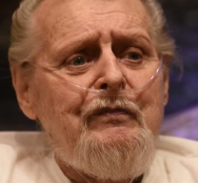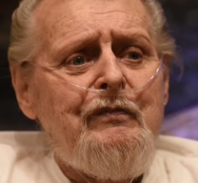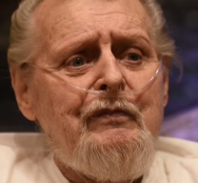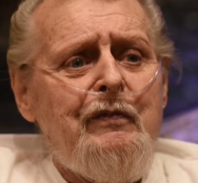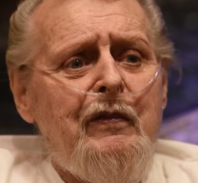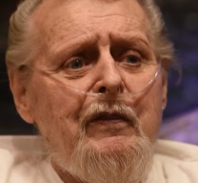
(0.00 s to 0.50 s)

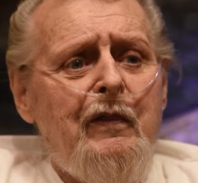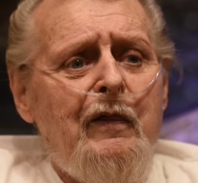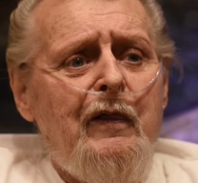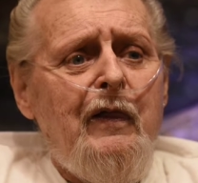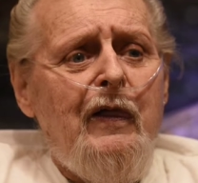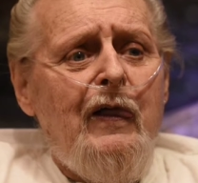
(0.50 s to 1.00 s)
They're great
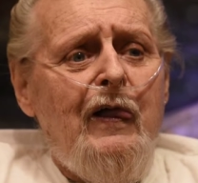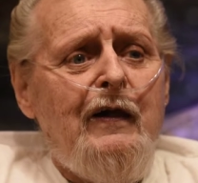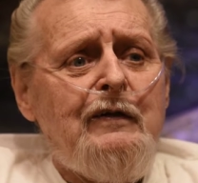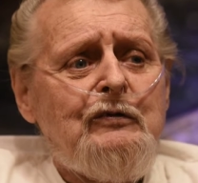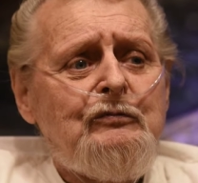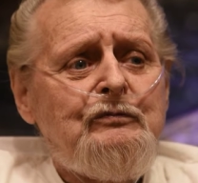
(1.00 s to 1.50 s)
for lettering.
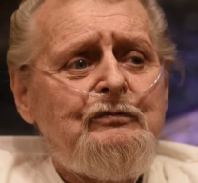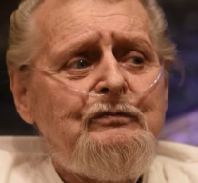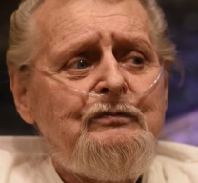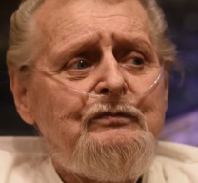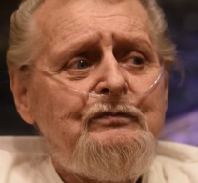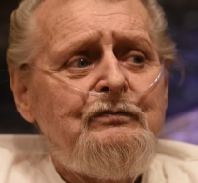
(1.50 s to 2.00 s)
Like if you're
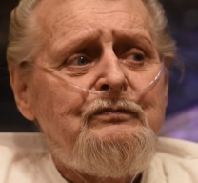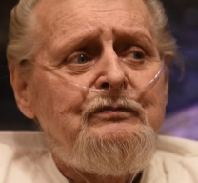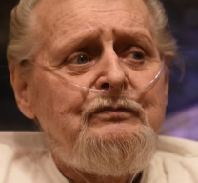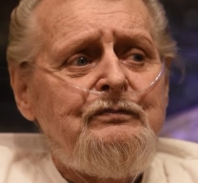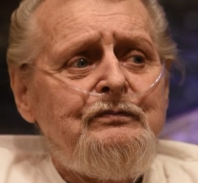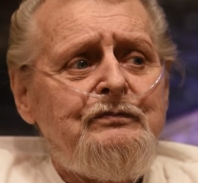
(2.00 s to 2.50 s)
doing
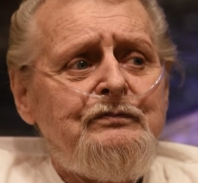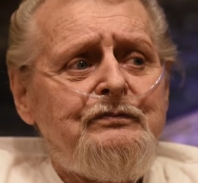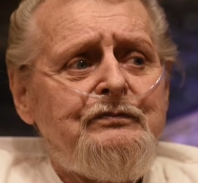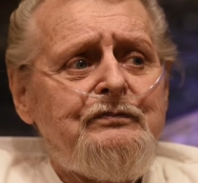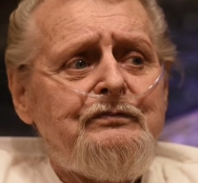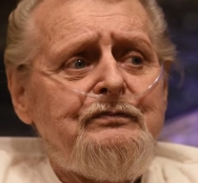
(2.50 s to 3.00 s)

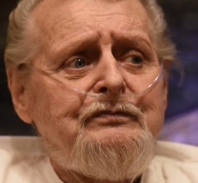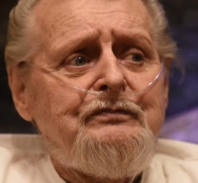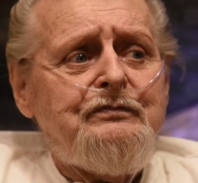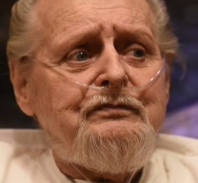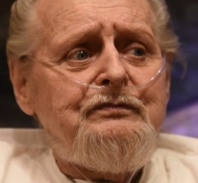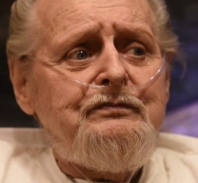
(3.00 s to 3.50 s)
lettering on a
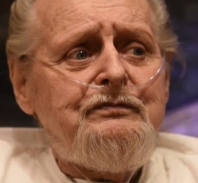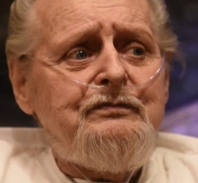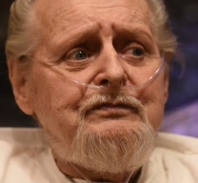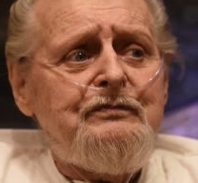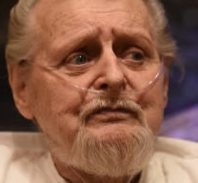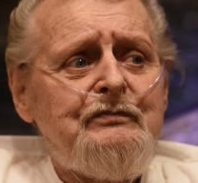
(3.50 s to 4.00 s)
bag,
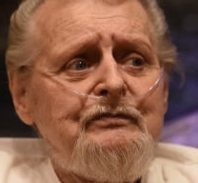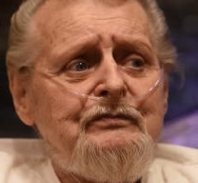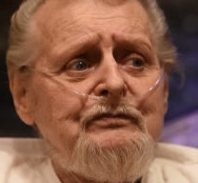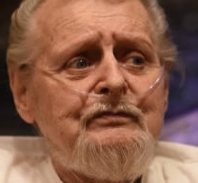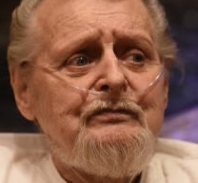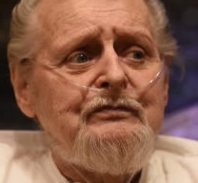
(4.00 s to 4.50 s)

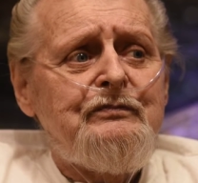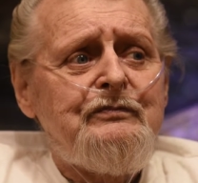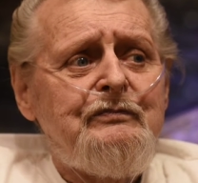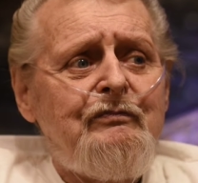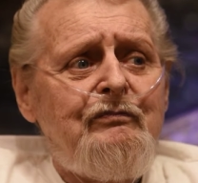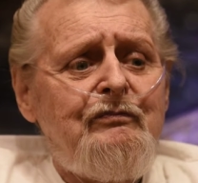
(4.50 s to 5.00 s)

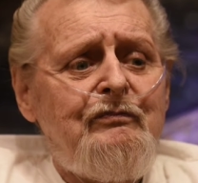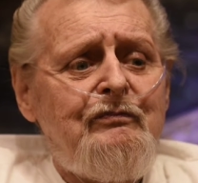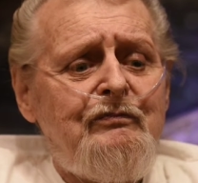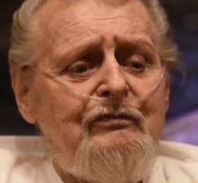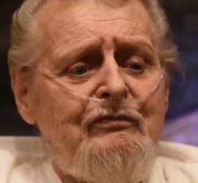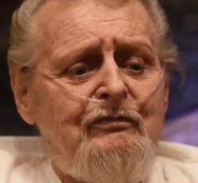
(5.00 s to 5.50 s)
those
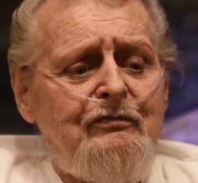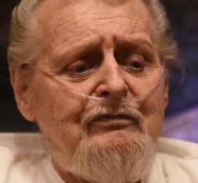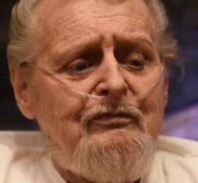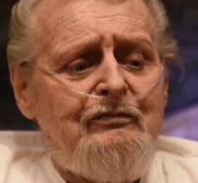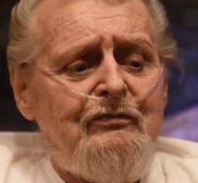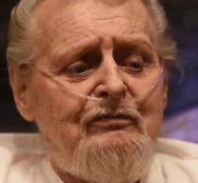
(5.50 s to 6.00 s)
tubes are
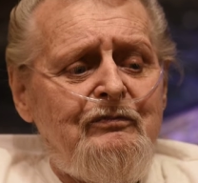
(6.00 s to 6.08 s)
just.